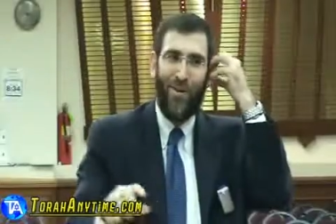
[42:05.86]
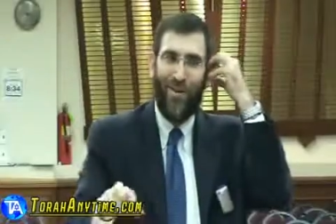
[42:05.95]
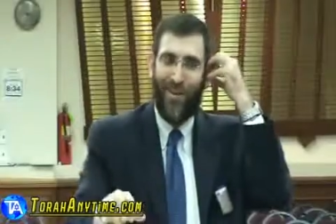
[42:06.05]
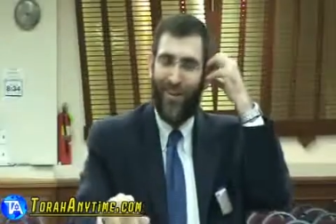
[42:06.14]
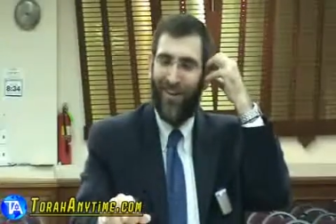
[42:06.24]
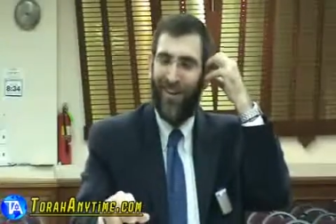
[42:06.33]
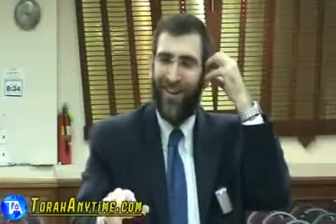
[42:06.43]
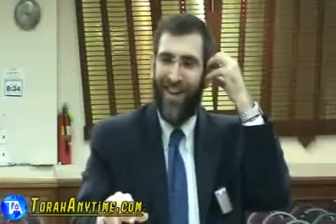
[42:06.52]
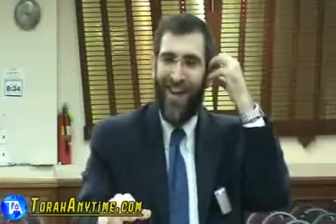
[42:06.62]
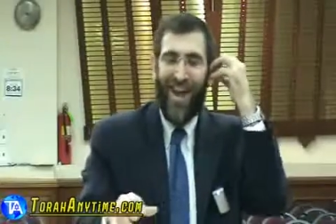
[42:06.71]
here, you know.
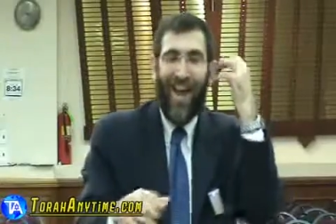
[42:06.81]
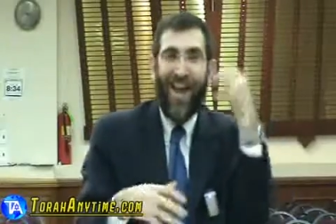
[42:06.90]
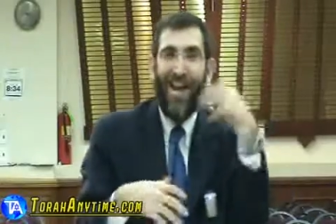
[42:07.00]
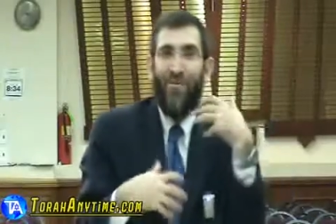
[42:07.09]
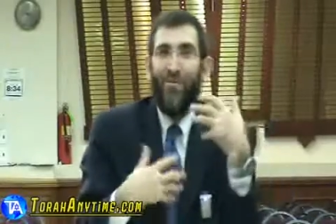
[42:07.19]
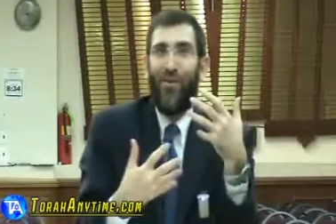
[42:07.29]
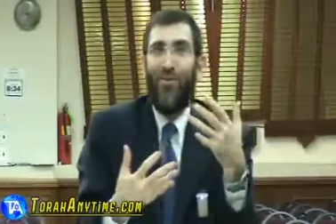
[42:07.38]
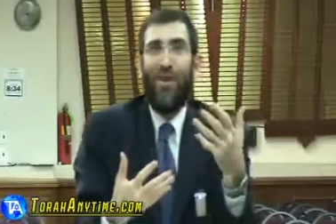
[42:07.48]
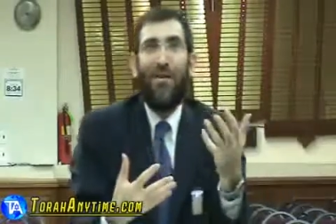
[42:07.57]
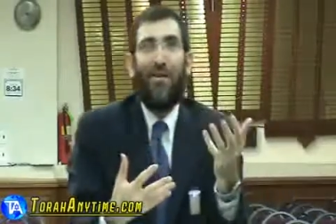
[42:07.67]
And I'm
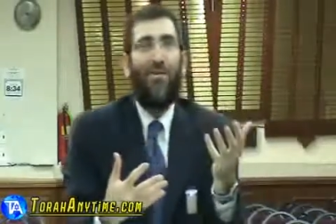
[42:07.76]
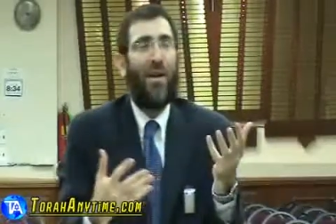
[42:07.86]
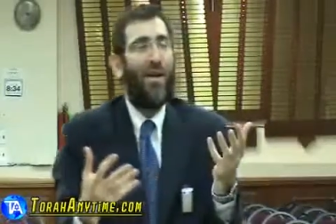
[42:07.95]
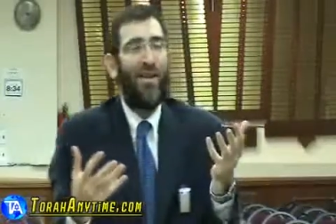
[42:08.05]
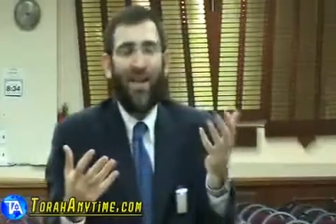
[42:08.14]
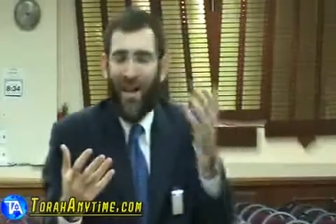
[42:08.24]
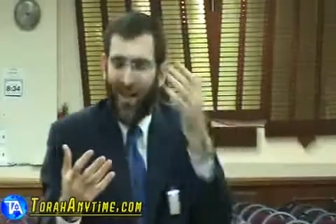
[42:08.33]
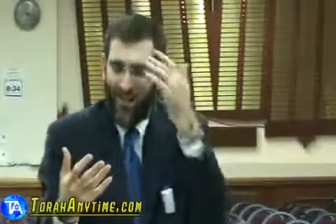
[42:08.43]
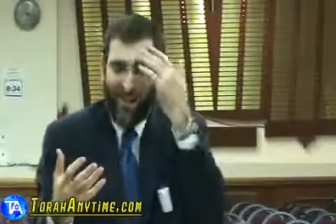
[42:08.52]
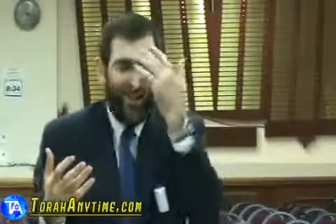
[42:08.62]
thinking, oh my
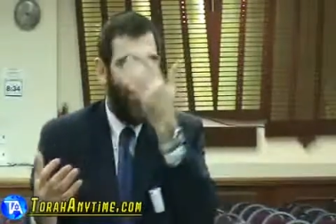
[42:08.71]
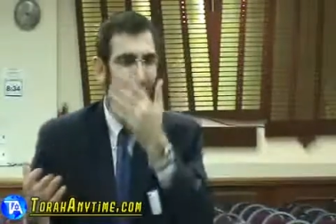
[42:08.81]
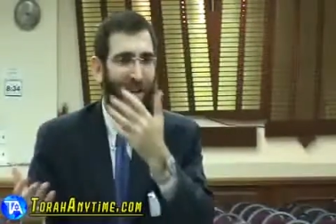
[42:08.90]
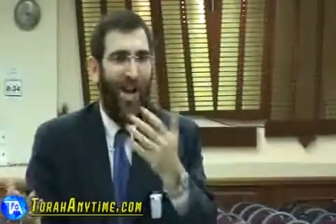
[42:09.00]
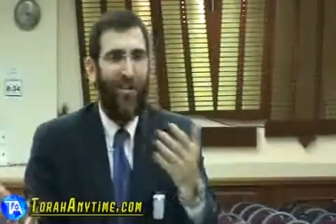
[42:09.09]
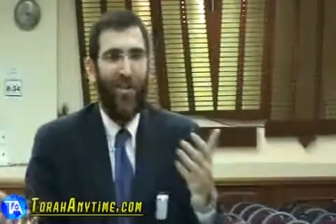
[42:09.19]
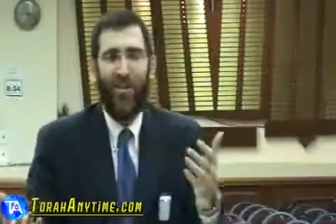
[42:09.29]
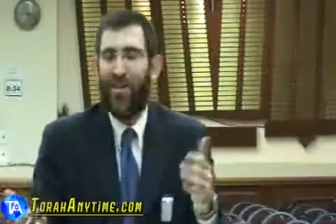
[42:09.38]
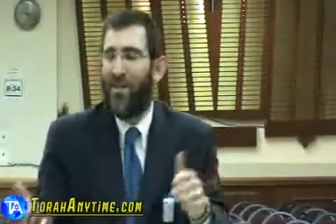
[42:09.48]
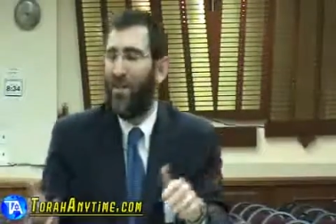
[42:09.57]
gosh, like how
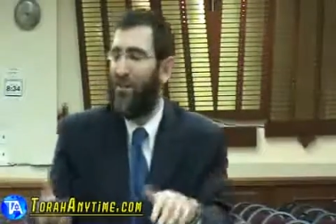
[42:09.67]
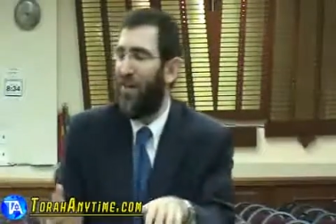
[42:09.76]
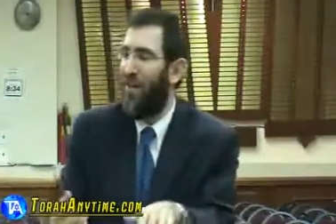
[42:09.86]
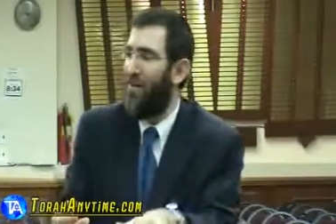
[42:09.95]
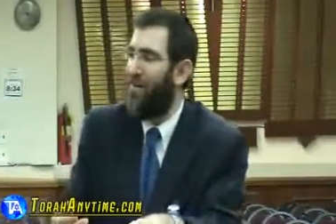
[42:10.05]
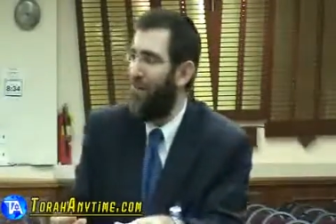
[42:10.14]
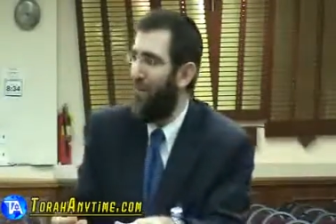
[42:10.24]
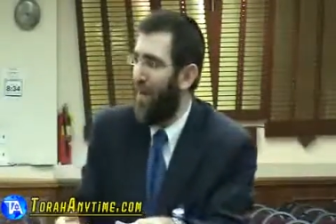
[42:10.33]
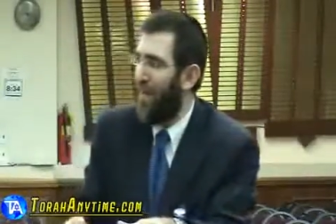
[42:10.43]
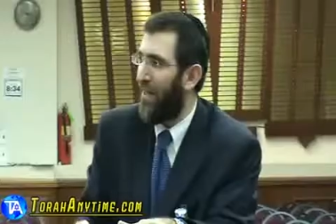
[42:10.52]
inconsiderate can you
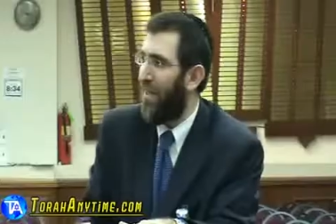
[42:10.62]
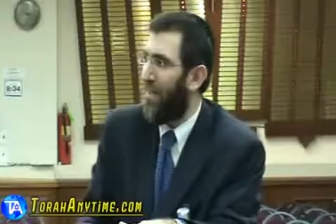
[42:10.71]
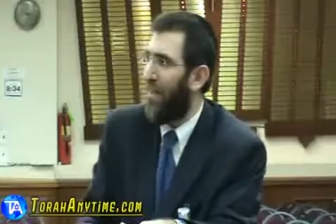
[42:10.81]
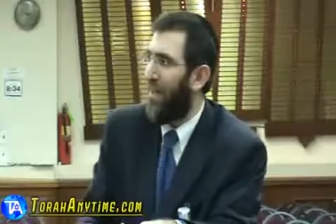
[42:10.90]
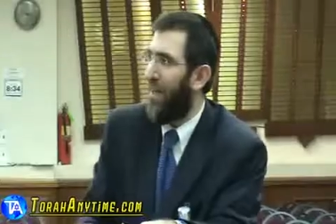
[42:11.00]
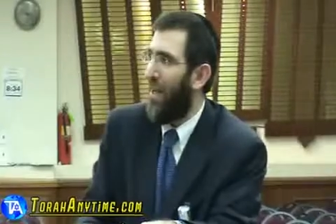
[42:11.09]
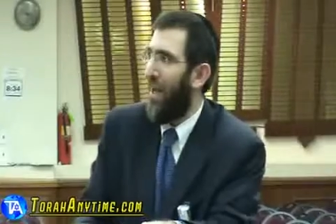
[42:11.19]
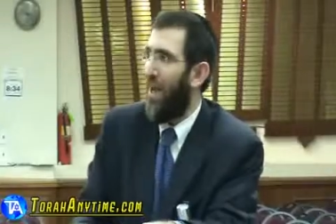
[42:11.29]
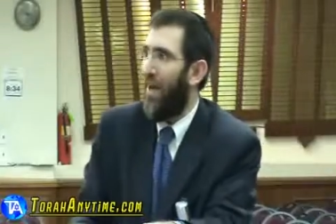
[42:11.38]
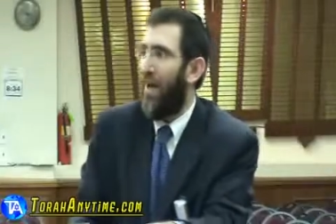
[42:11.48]
be?
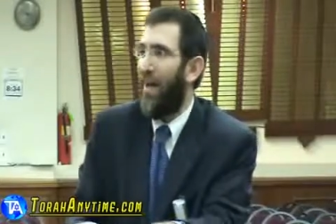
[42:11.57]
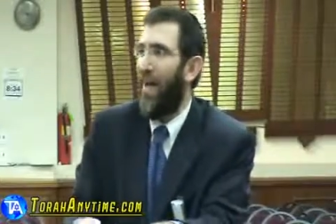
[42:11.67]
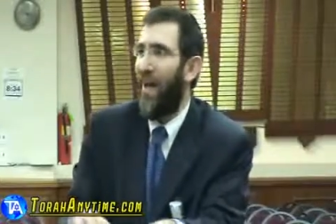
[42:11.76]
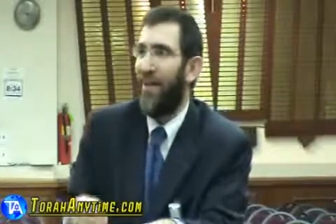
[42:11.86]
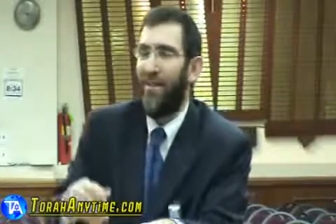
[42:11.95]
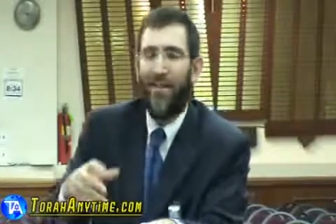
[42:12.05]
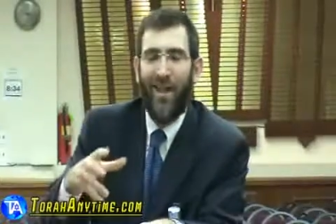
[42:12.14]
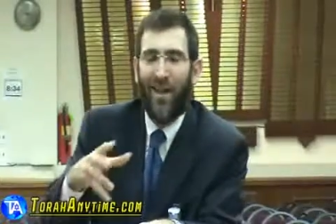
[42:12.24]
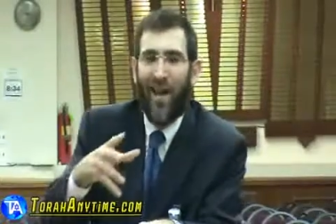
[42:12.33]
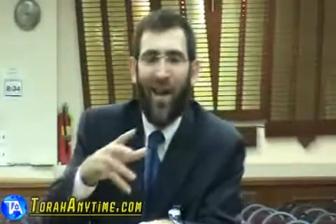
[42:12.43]
And I had,
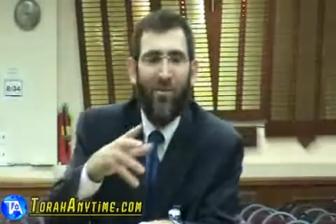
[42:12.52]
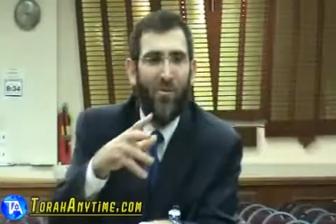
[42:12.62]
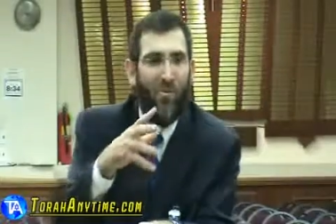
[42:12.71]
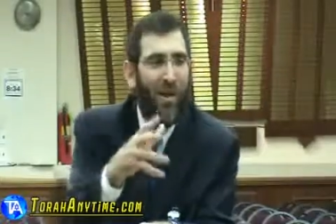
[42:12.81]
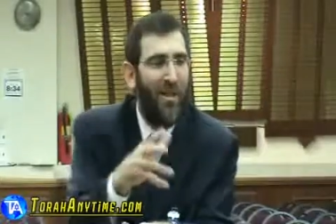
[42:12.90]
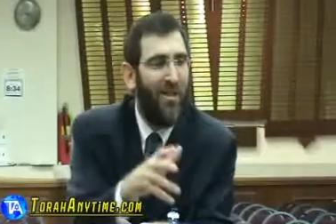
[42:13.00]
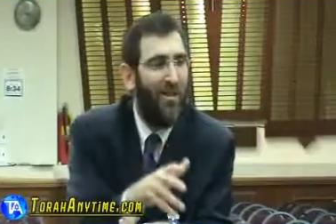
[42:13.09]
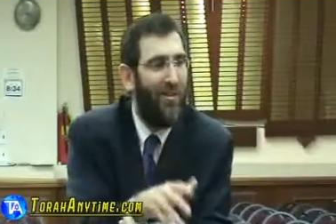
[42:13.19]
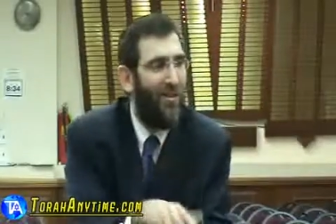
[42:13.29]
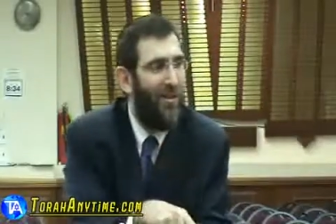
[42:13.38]
like, I was ready
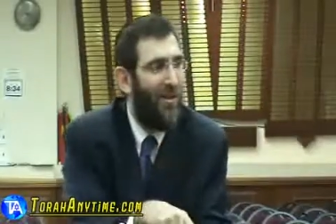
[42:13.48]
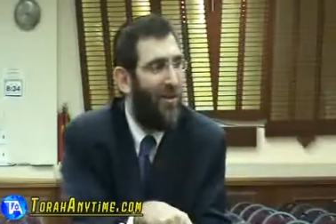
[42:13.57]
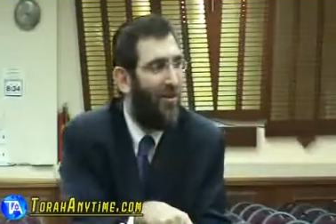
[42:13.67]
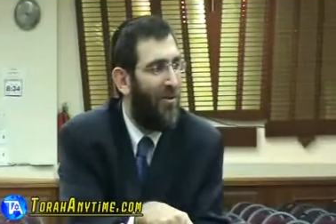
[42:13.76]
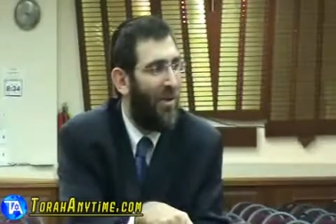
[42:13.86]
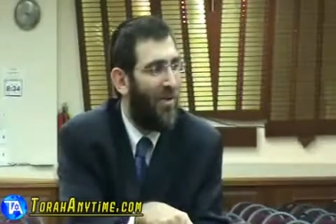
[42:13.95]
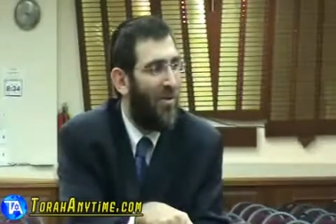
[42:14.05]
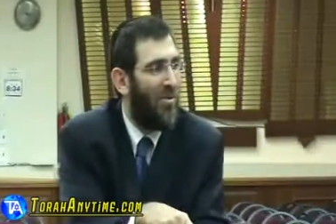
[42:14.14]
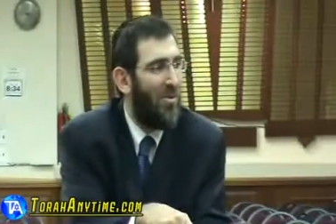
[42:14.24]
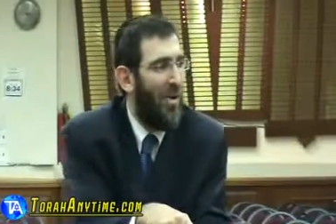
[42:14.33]
to, you know,
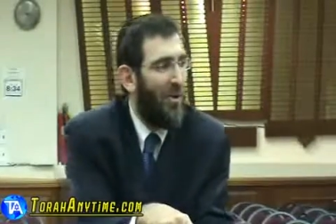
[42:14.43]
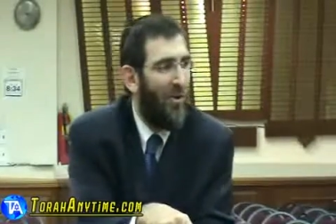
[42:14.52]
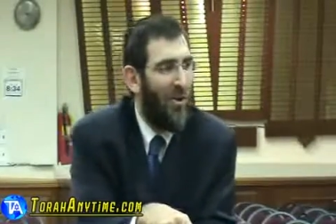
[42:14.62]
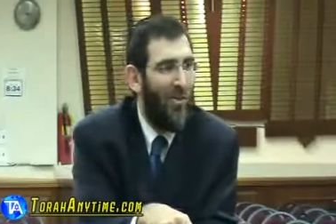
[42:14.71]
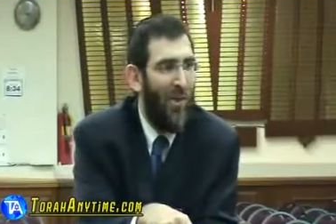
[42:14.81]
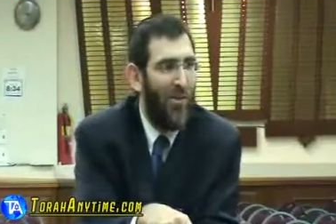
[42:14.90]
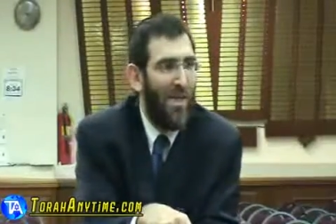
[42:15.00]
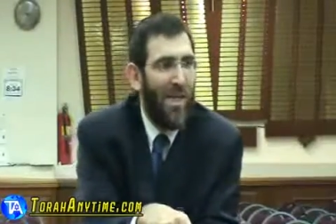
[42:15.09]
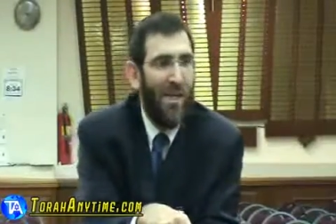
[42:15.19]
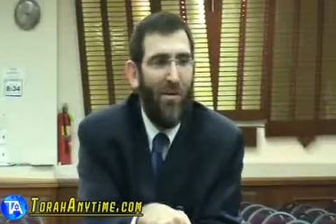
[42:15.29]
as soon as it was my turn up there, I
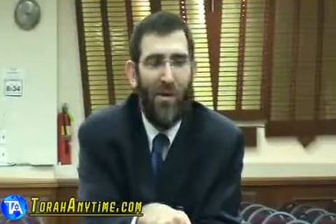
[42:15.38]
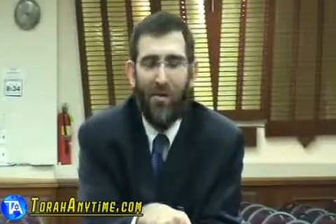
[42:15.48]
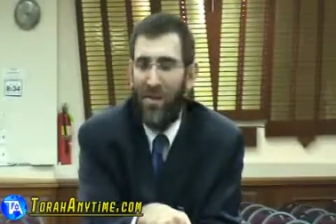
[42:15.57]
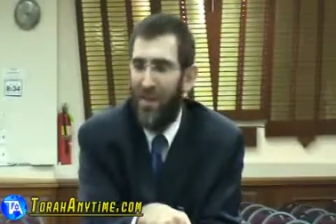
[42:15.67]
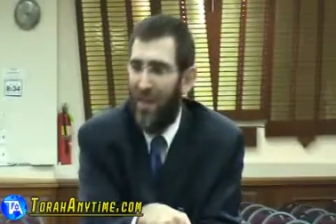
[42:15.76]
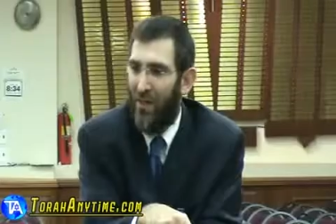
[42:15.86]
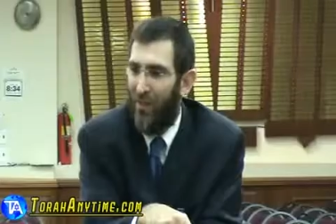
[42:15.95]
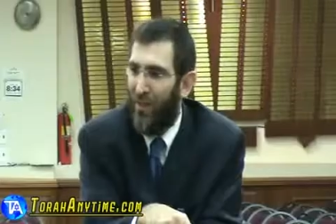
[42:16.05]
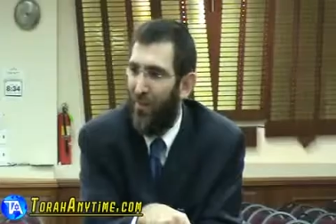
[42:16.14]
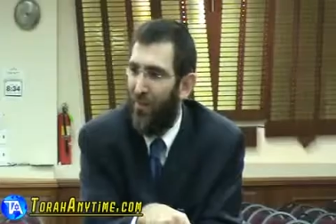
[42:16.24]
was thinking what I was going to say
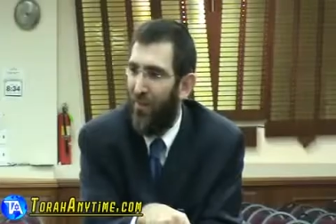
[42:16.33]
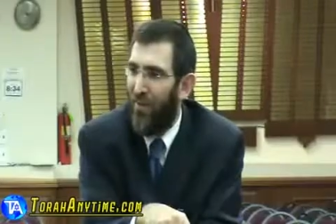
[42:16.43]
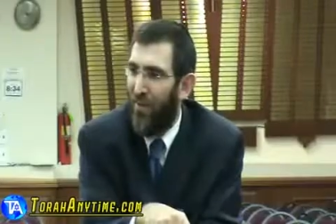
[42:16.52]
to her.